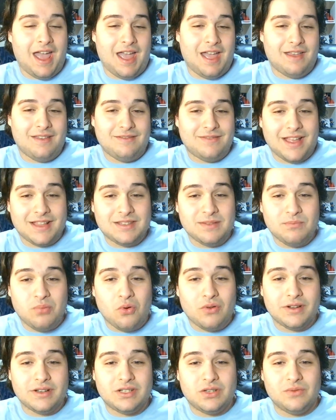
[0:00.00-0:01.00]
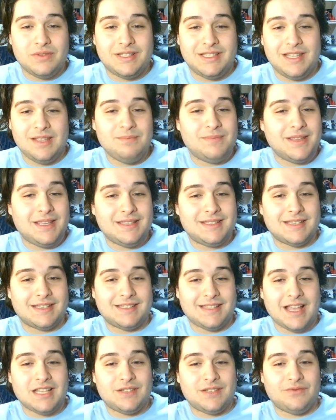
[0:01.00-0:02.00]
That's important to a team being
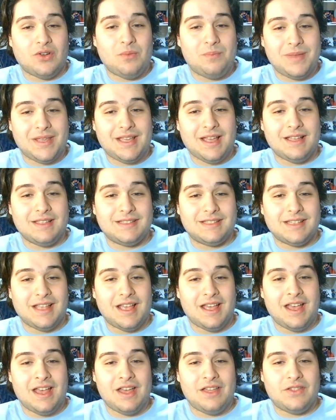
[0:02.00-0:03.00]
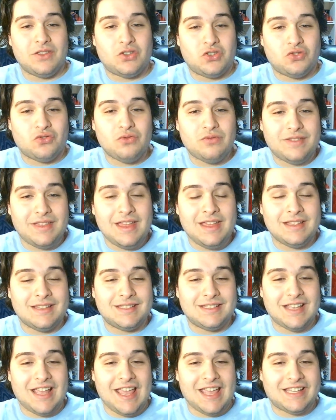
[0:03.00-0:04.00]
successful, because the truth
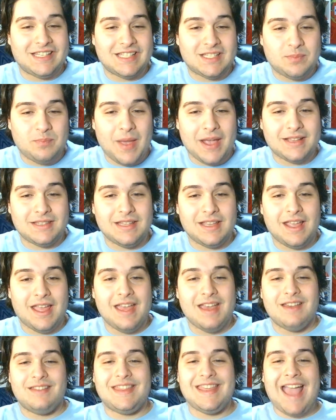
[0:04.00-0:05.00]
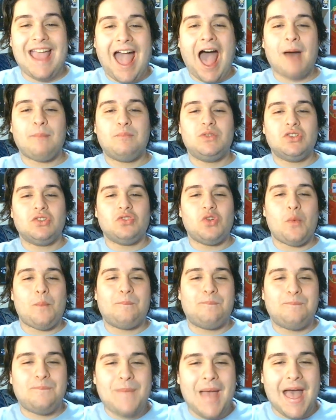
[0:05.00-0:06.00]
is, expecting the
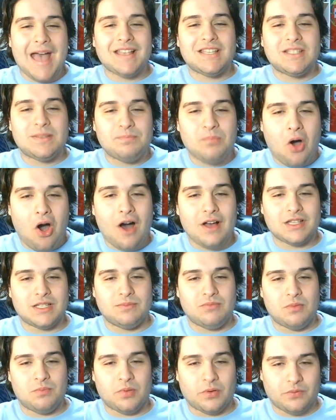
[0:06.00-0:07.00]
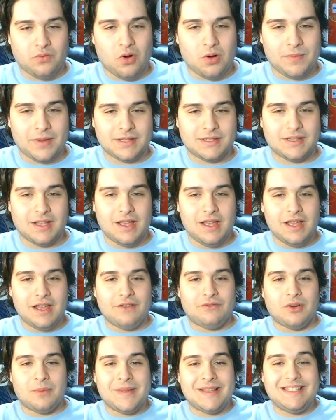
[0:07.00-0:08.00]
absolute best possible performance
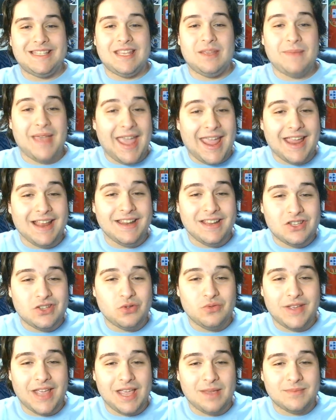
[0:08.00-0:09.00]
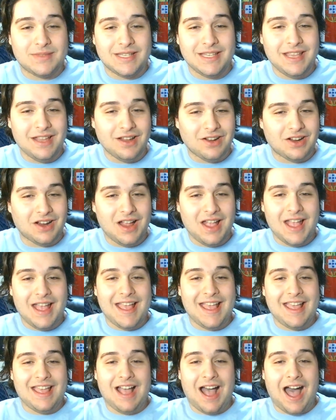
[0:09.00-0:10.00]
from a team 82 games a year,
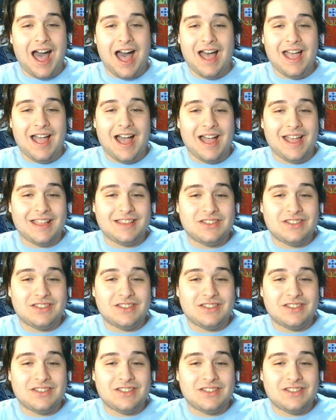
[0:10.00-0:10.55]
it's